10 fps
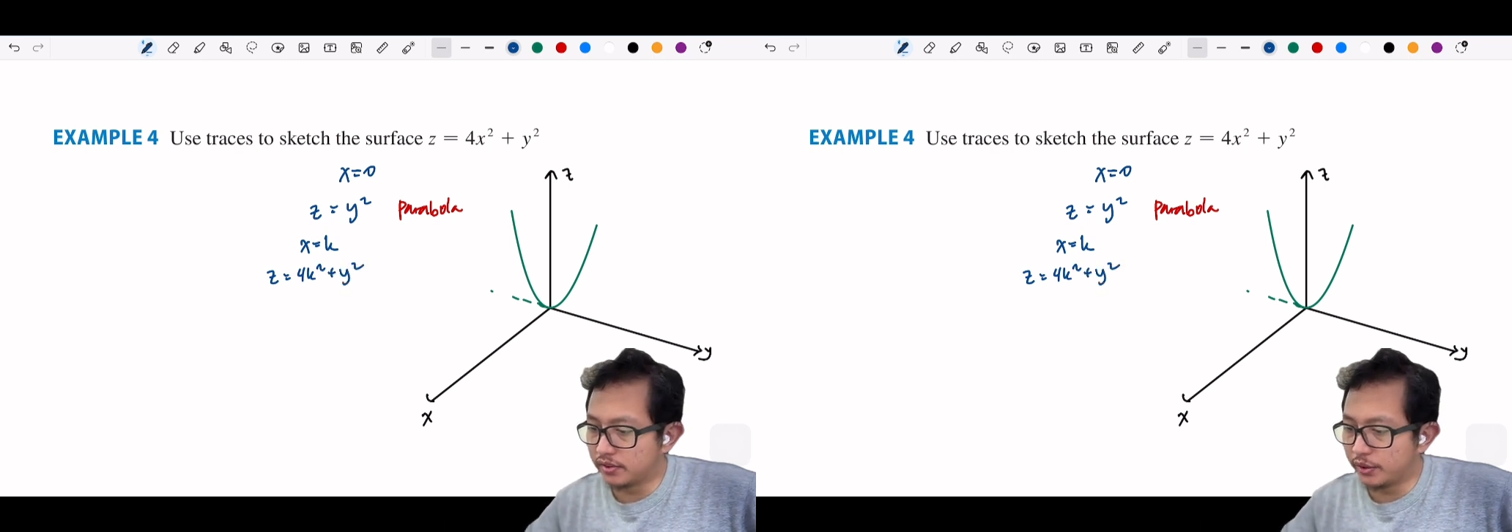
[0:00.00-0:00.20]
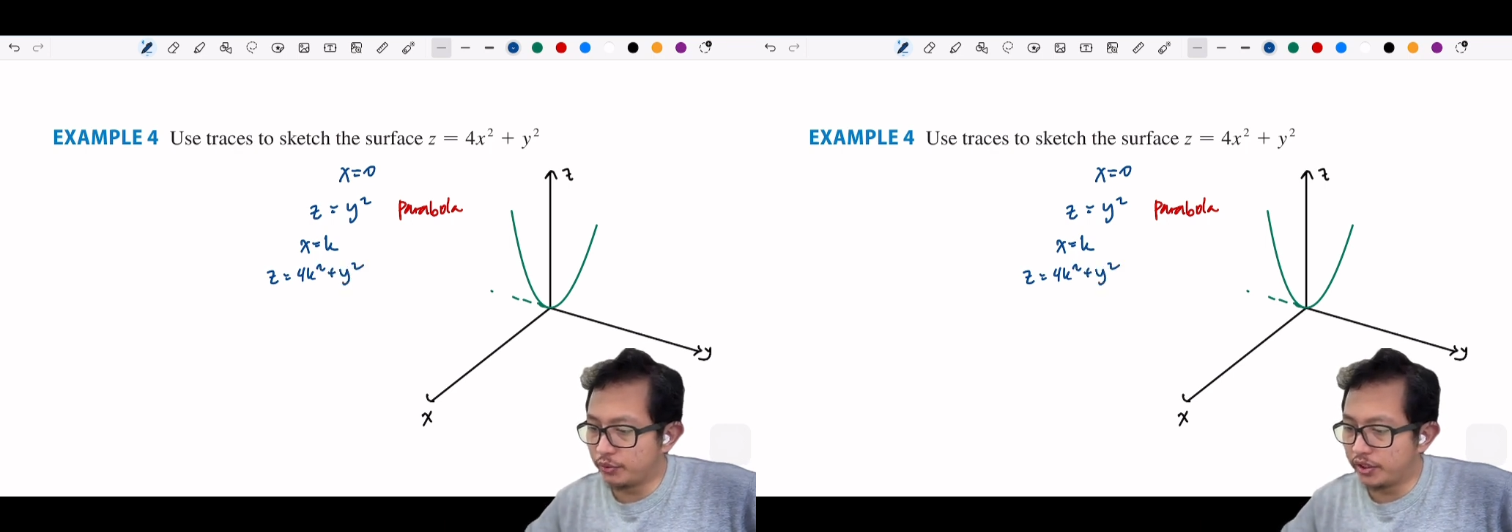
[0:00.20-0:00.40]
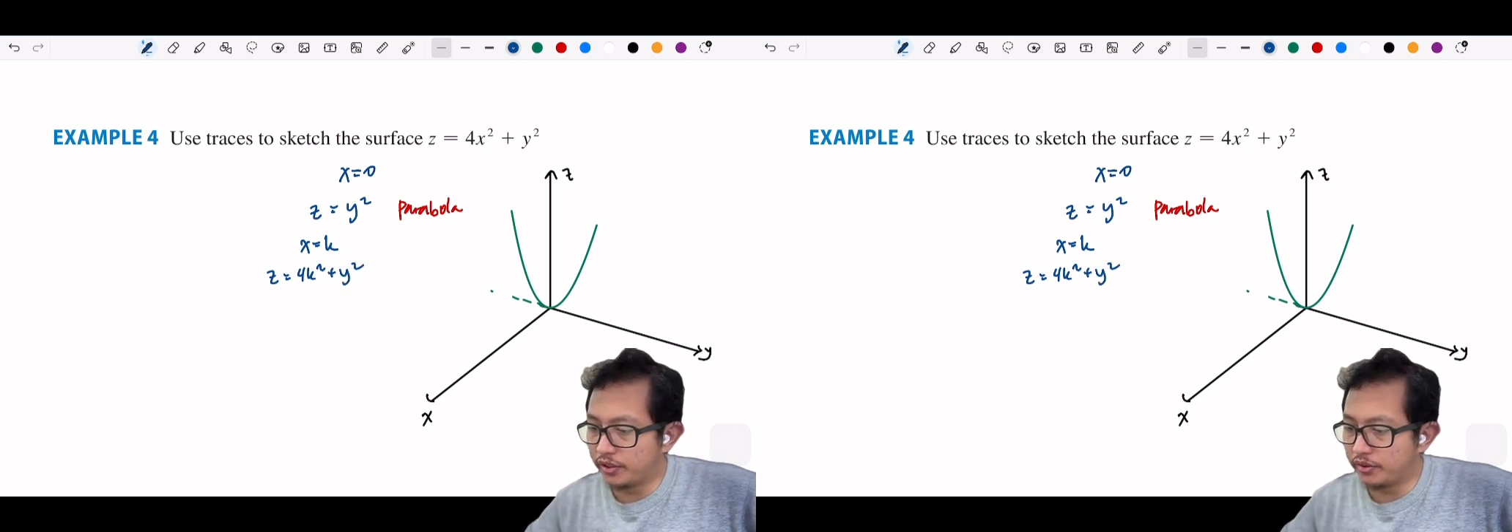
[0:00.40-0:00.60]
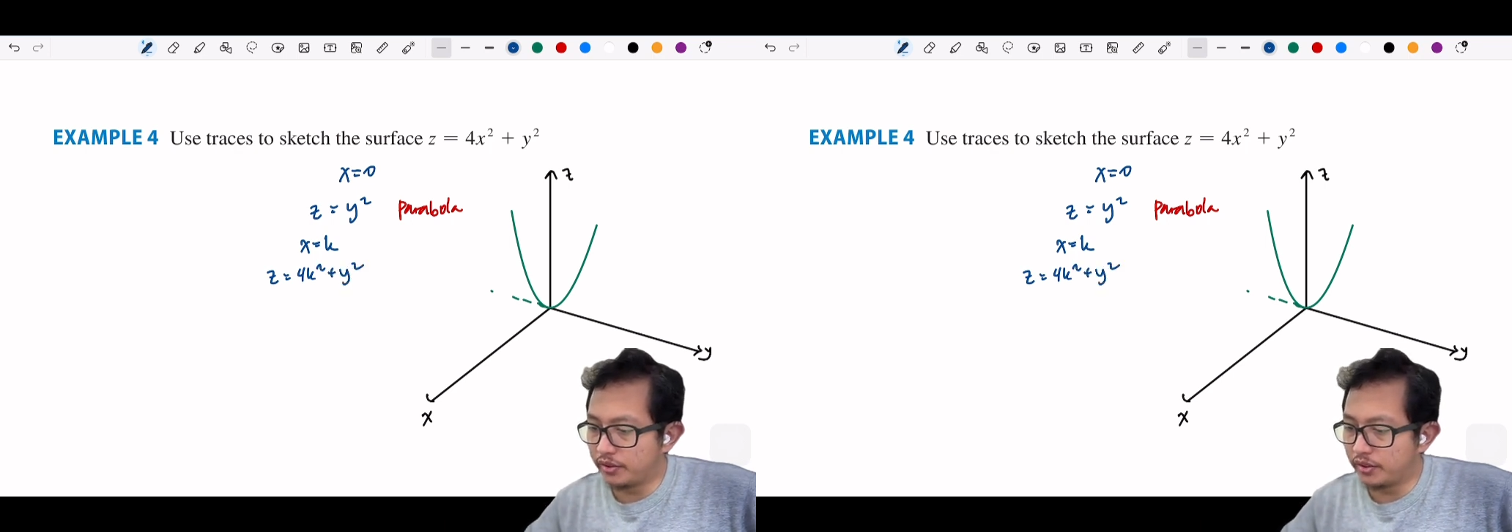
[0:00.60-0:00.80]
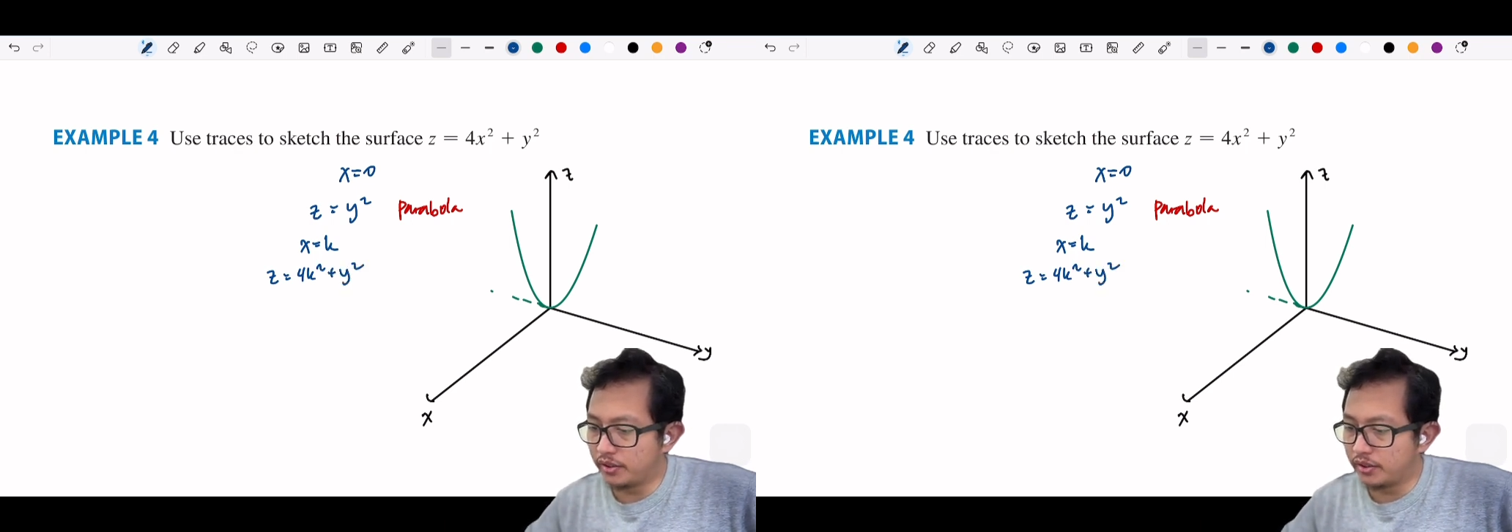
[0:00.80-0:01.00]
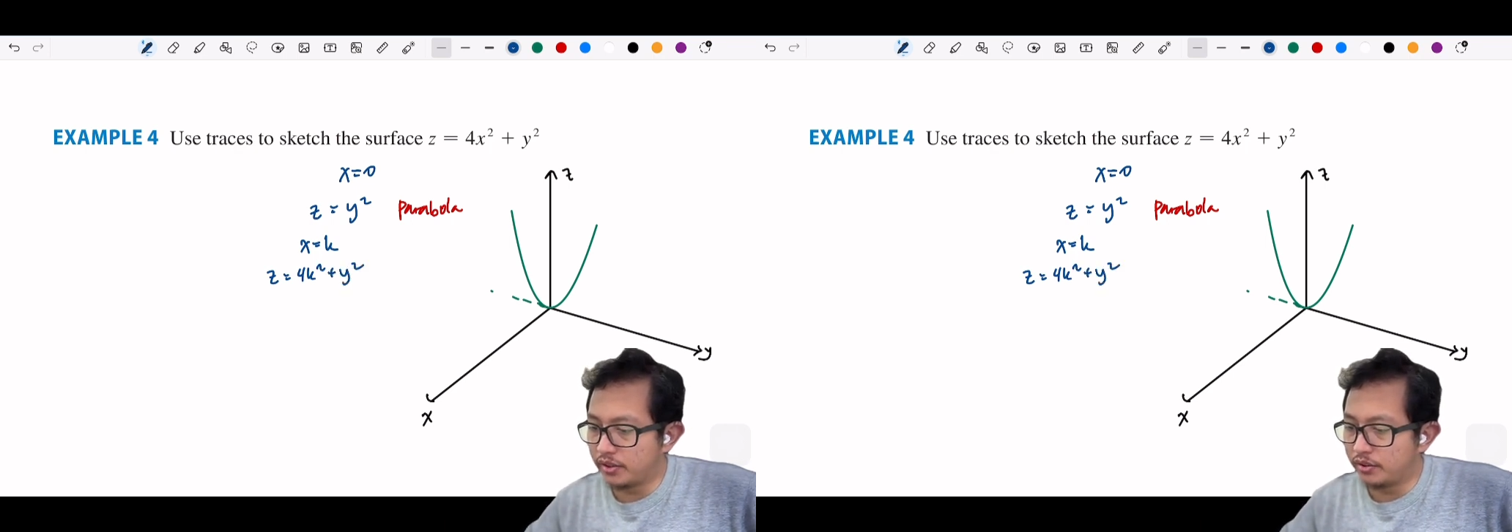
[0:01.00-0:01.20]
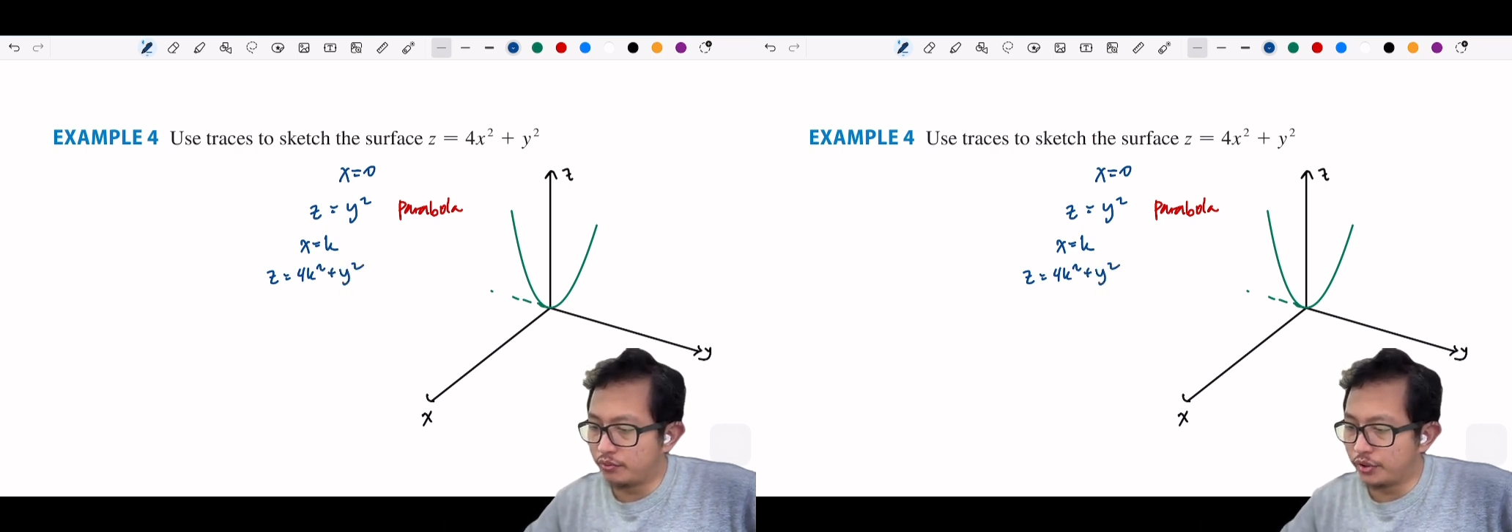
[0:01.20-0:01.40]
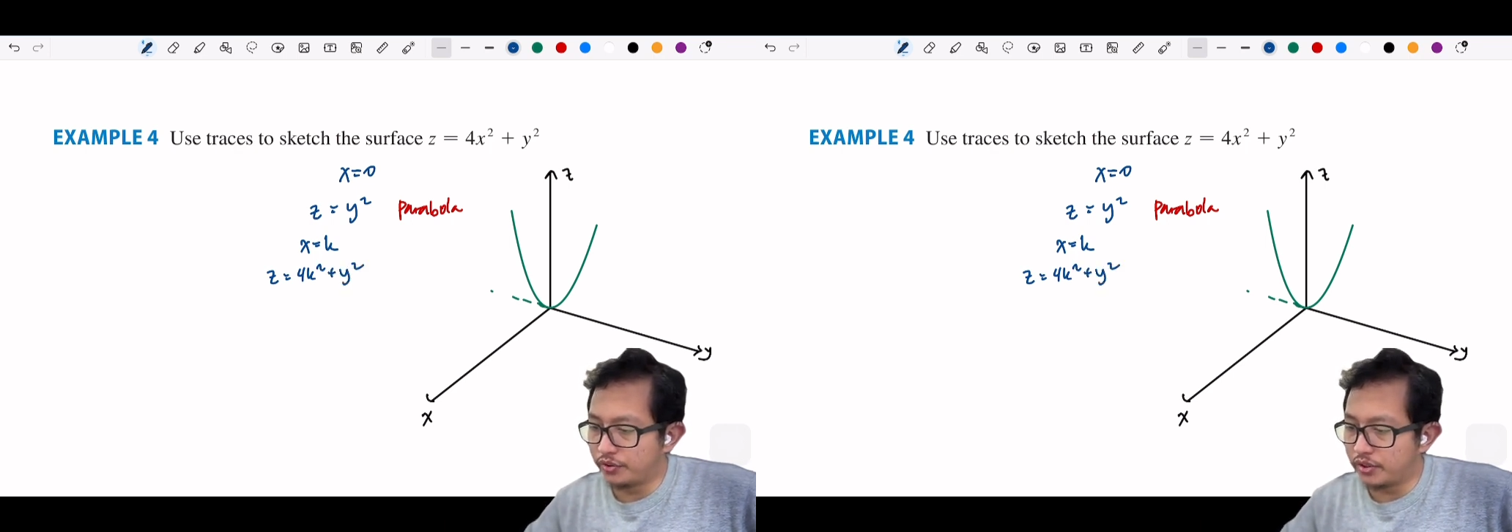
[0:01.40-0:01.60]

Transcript: and we could